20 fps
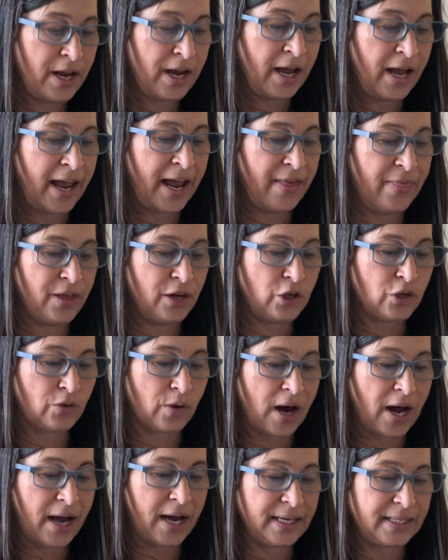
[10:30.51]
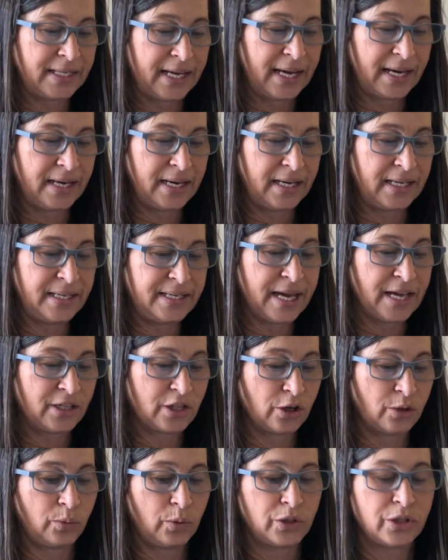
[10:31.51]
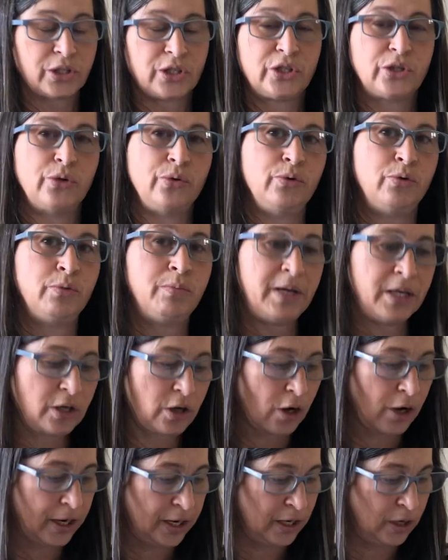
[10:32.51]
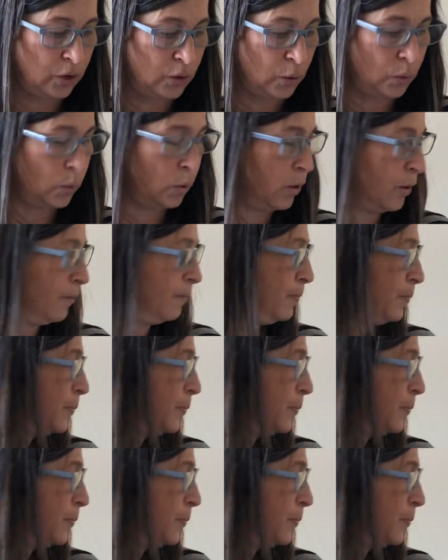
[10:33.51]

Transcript: and the dry, sandy desert will soon be dark and cool.